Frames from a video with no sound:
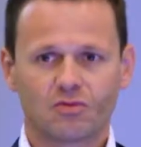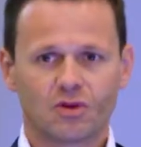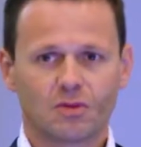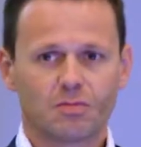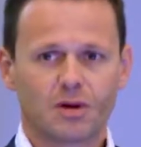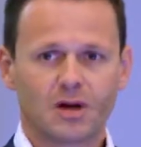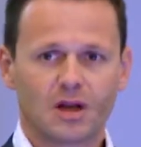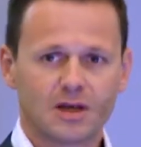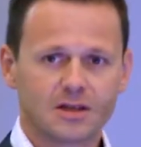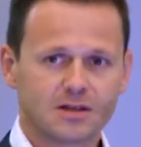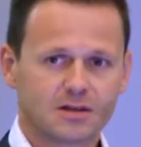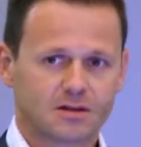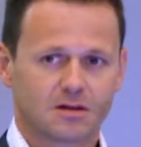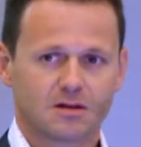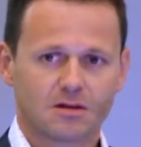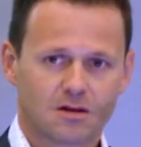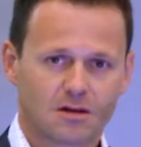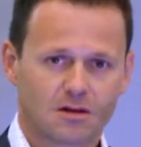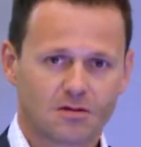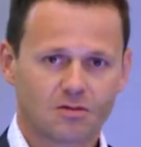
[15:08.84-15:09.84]
replaced
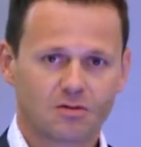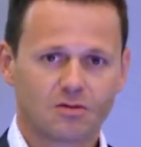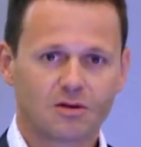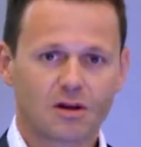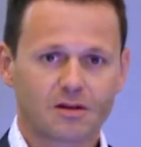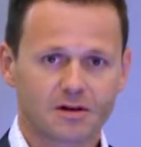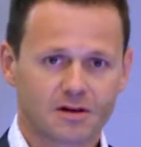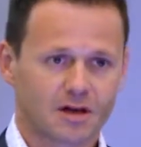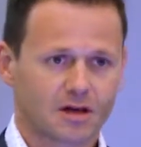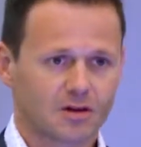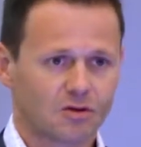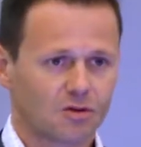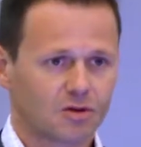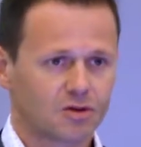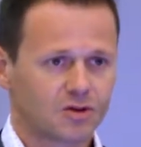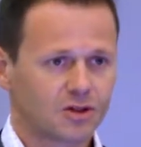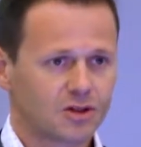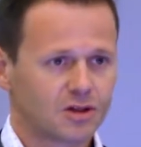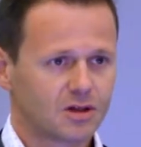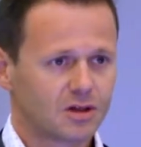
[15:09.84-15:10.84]
through another
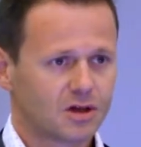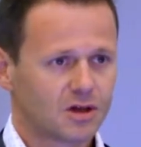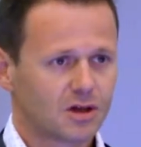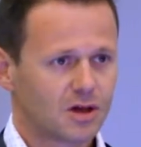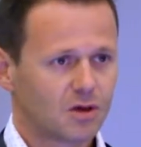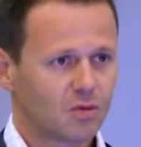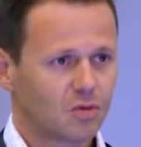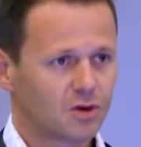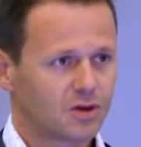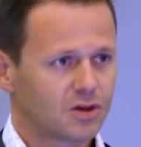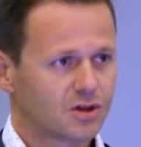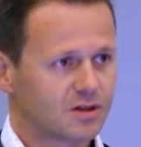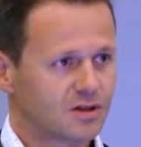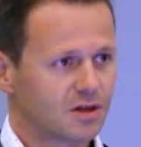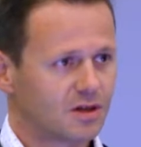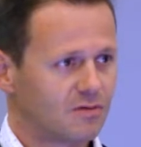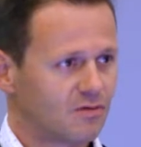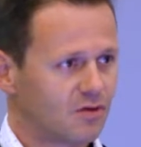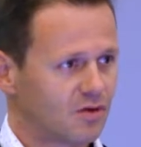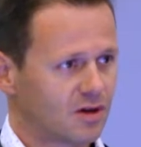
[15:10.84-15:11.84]
technology, which is
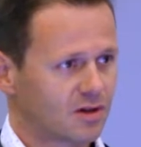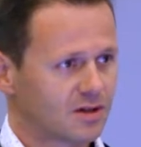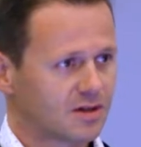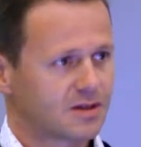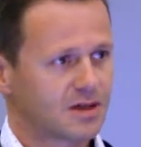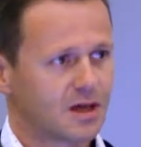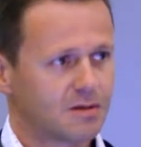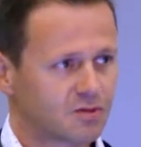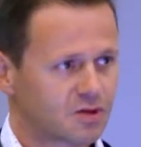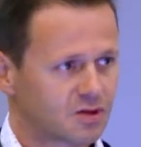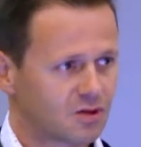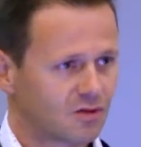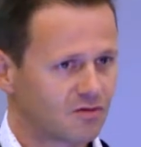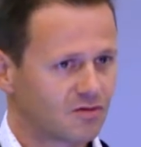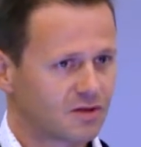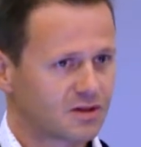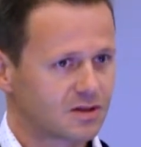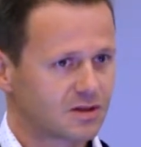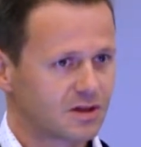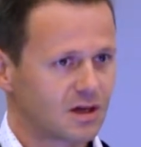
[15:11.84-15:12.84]
delivering the same
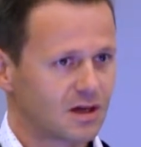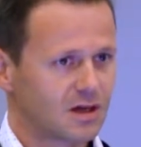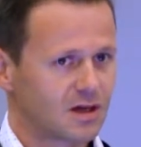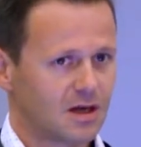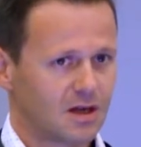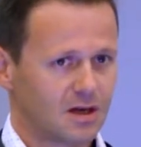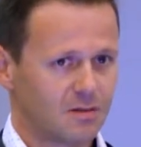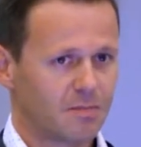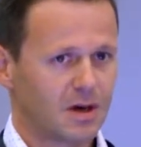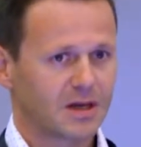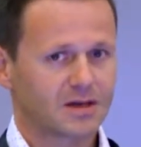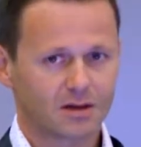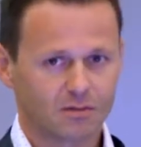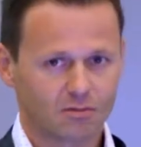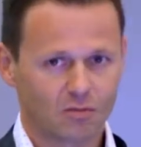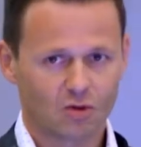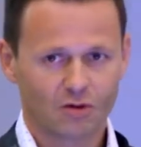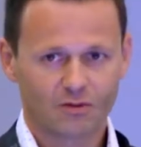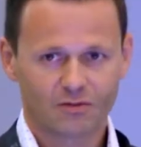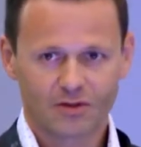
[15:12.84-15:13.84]
service in a better,
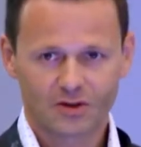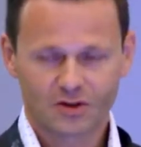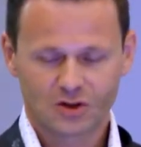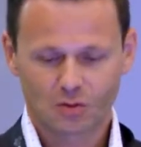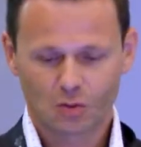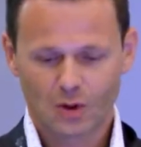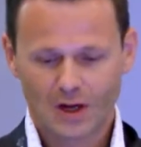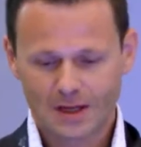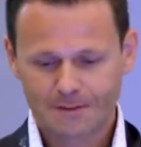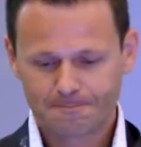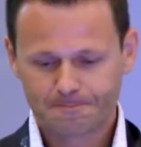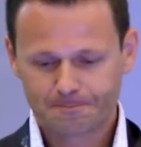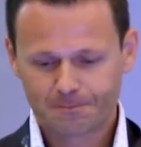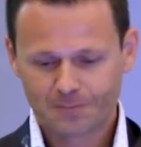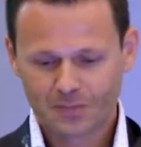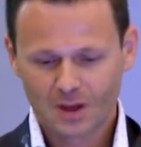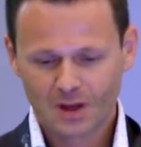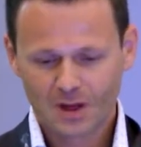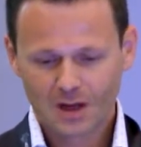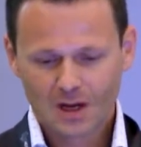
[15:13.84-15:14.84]
more efficient way.
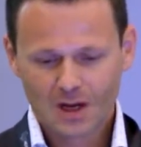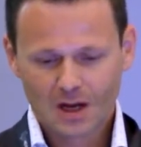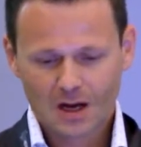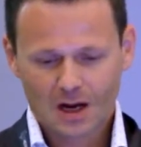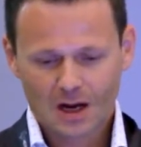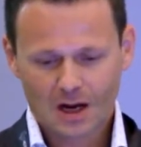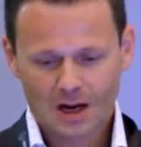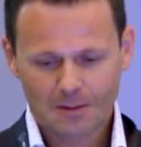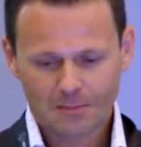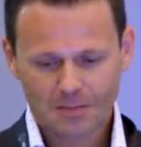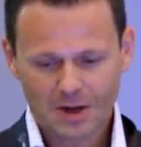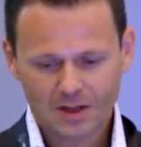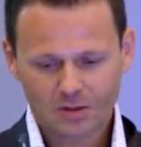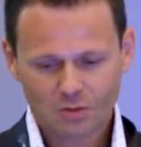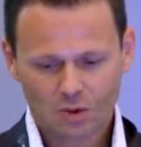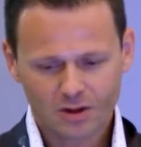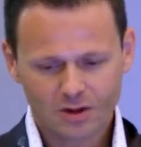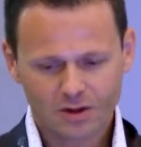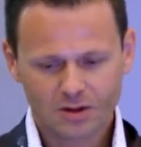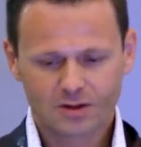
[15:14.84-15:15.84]
And
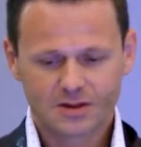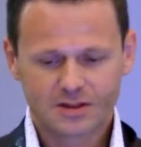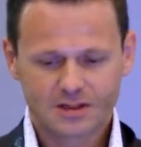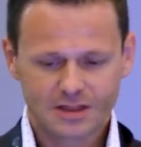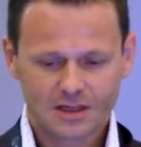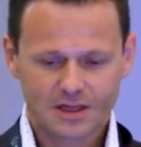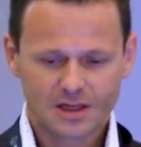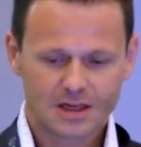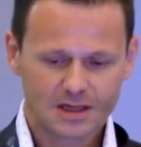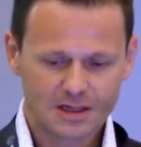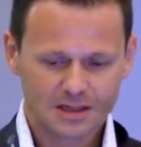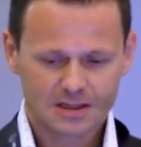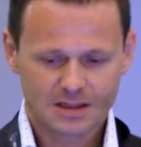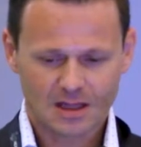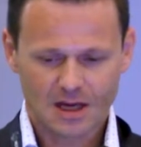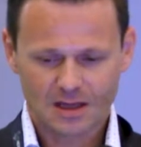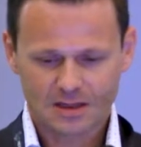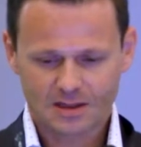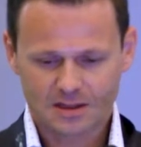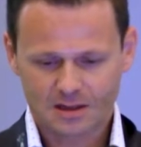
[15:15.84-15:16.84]
what you can see is
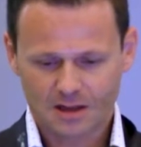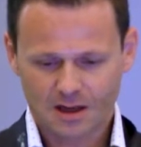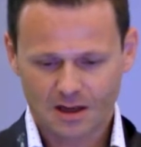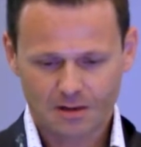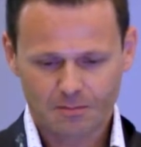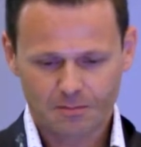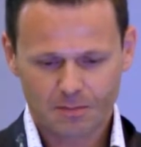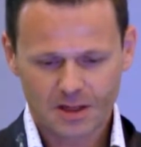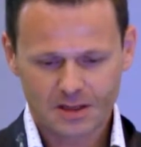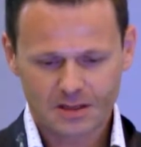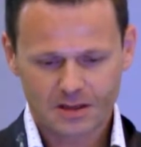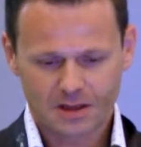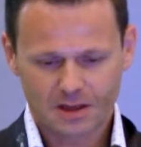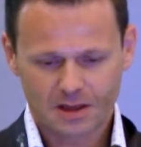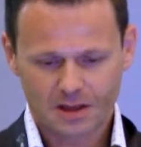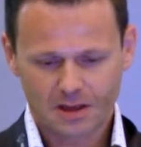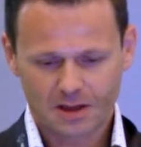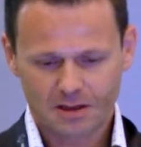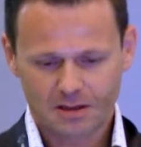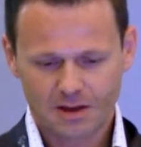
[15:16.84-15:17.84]
that
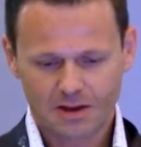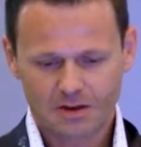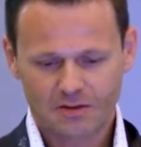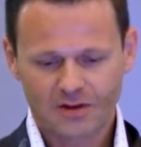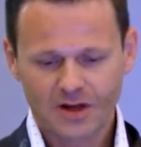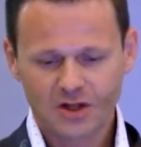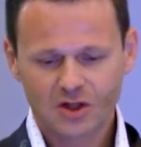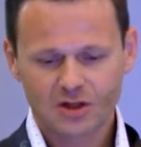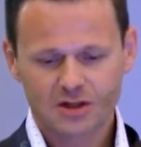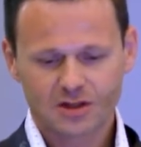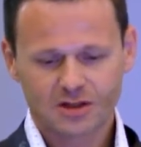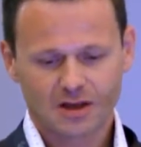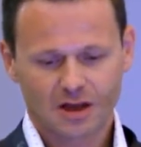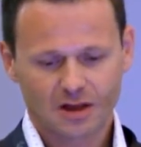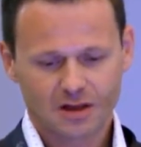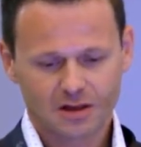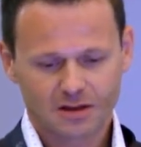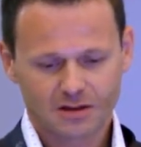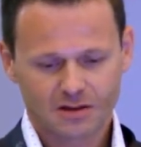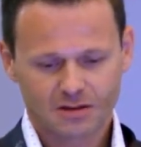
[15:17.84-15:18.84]
basically the innovation
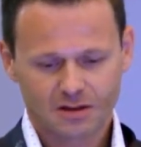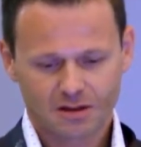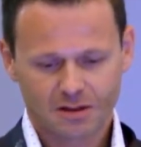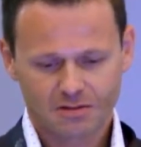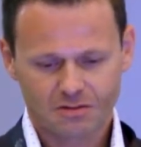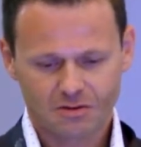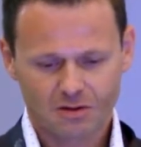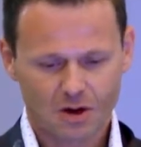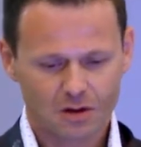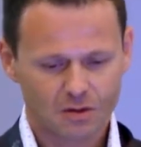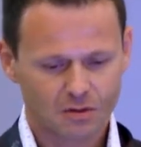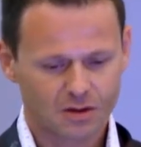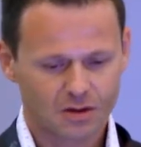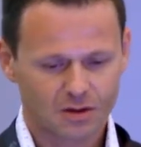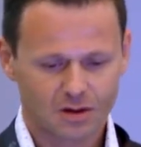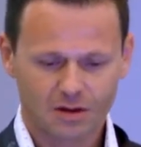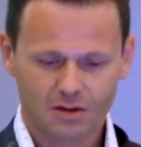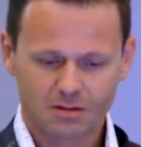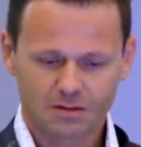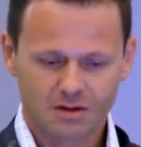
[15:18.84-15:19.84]
cycles throughout
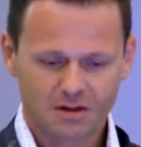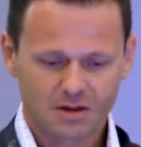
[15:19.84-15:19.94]
the